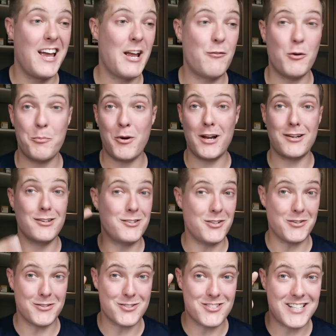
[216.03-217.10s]
If you're pregnant,
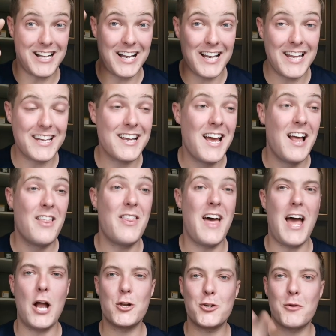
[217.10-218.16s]
you can just click
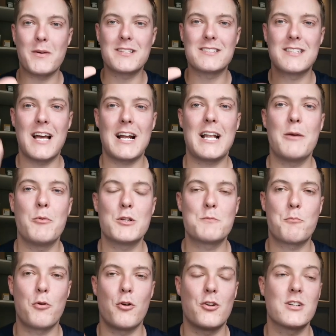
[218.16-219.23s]
there and you know exactly
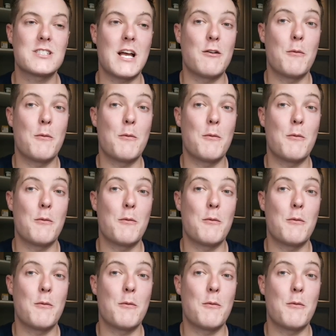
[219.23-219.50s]
which products